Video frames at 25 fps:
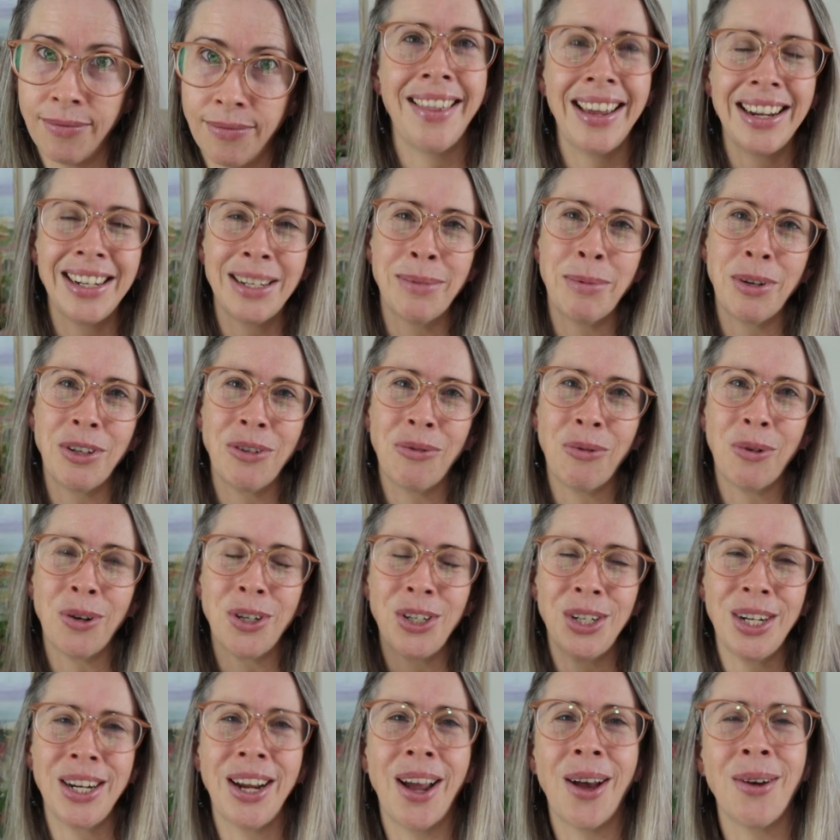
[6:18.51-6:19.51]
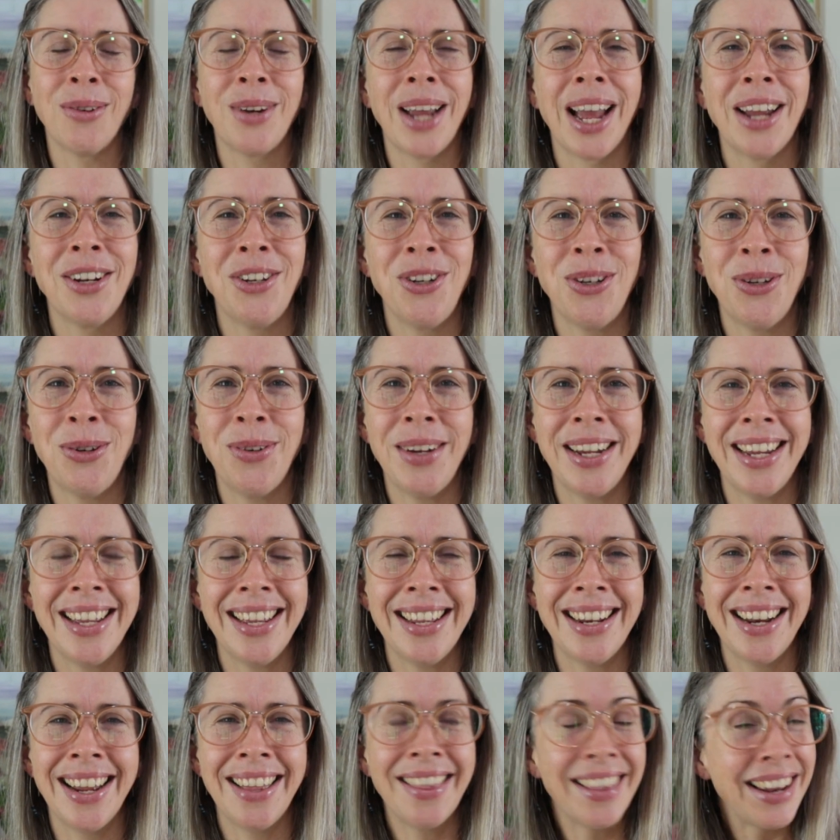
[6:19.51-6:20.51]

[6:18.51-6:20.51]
Thanks so much for watching. I'll catch you in